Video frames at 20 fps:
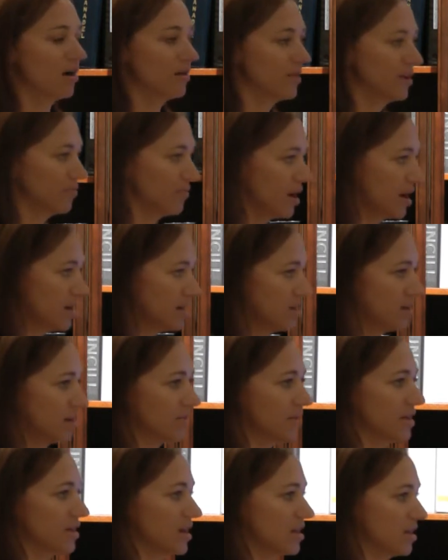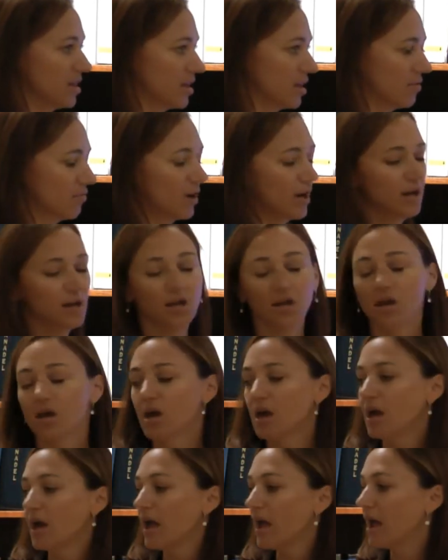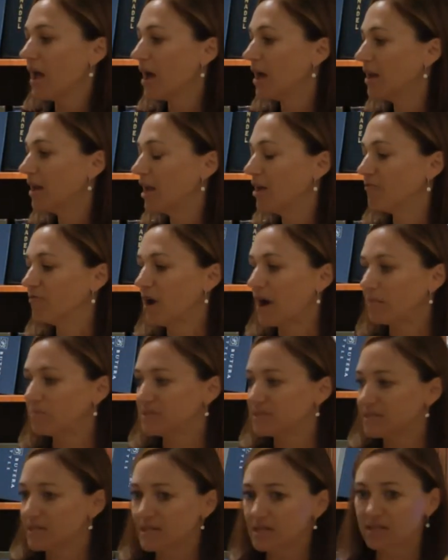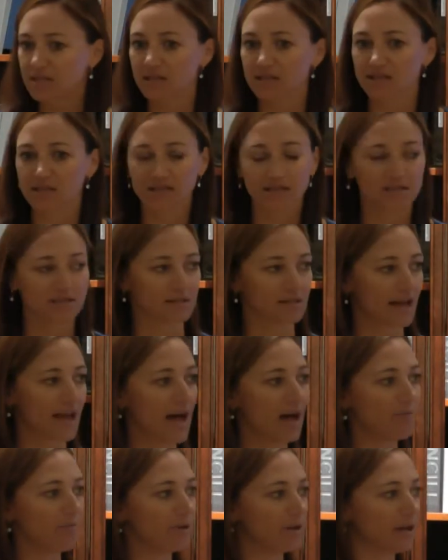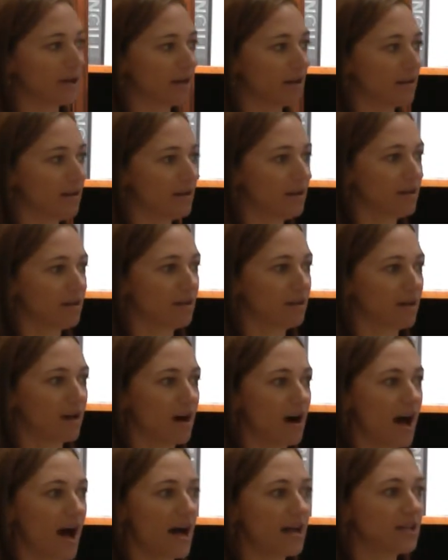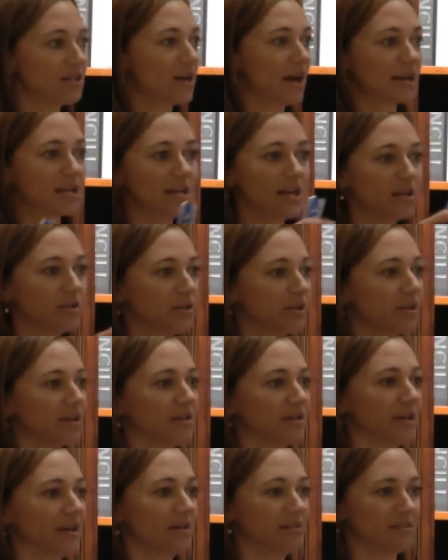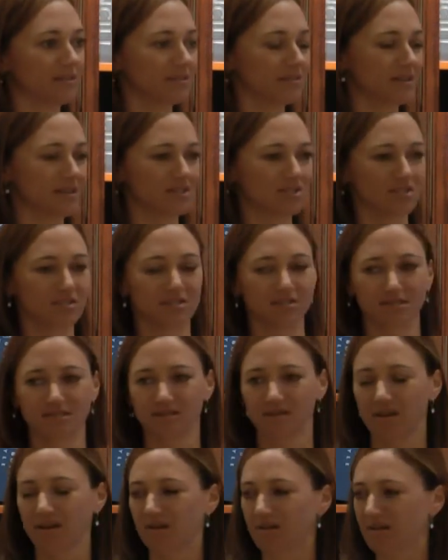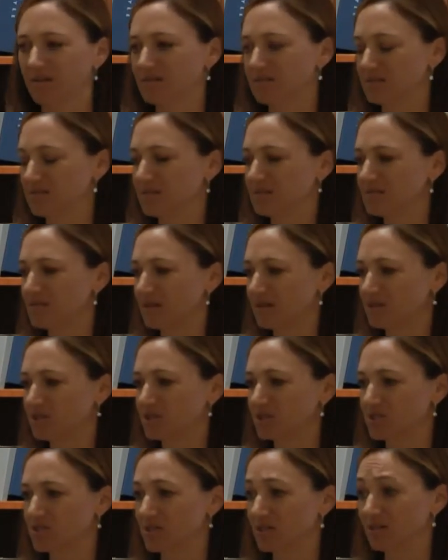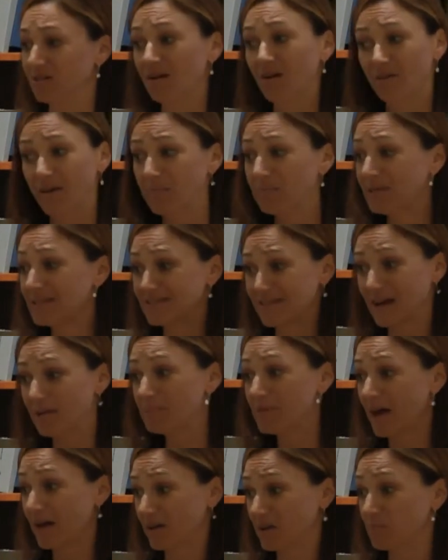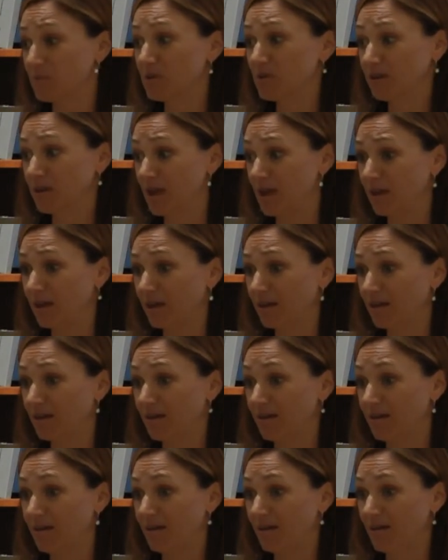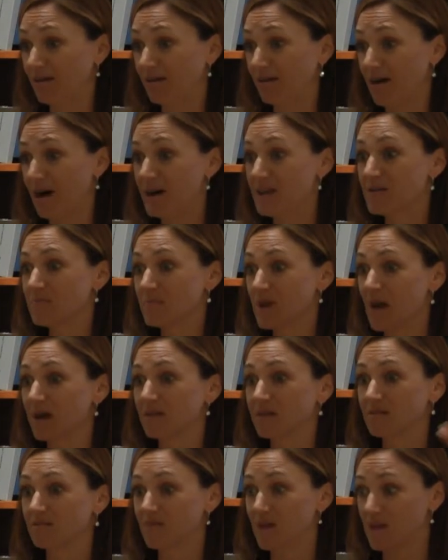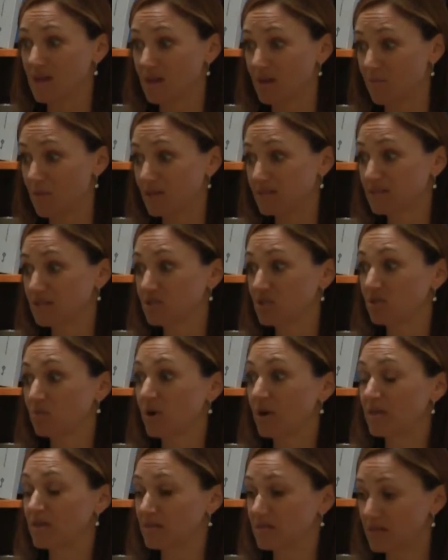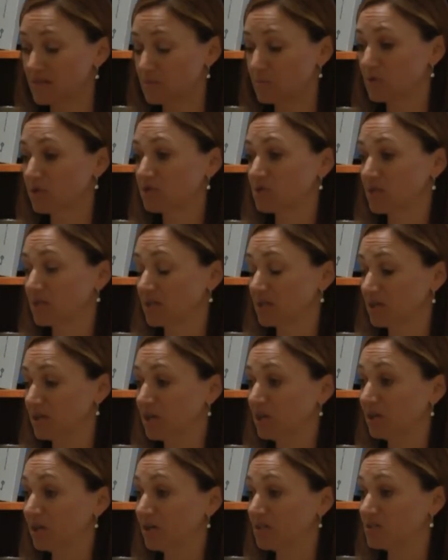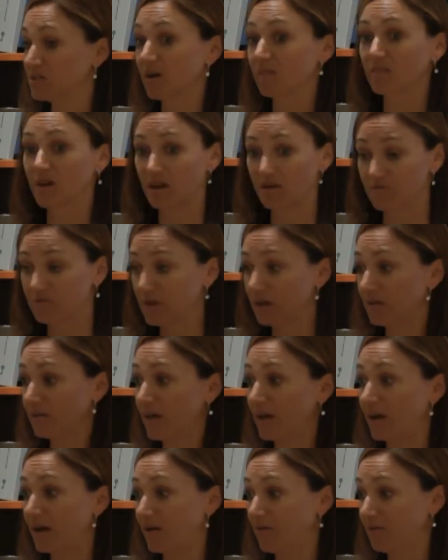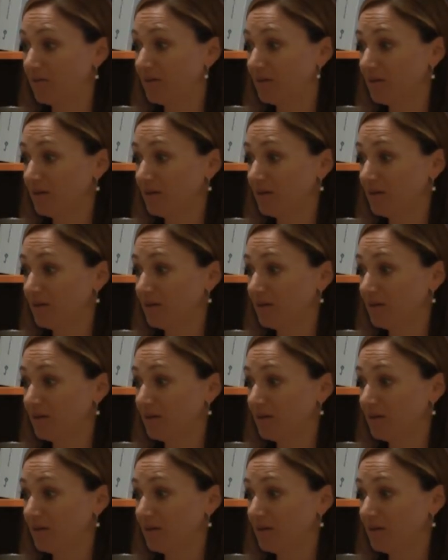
Are they writing? Are they getting it, right? And if I'm seeing that this isn't happening, I can't look at it like, oh, this guy just doesn't care, he's not interested. No, that means I'm not communicating. I am not conveying a message in a way that this person can hear it, so I've got to figure that out.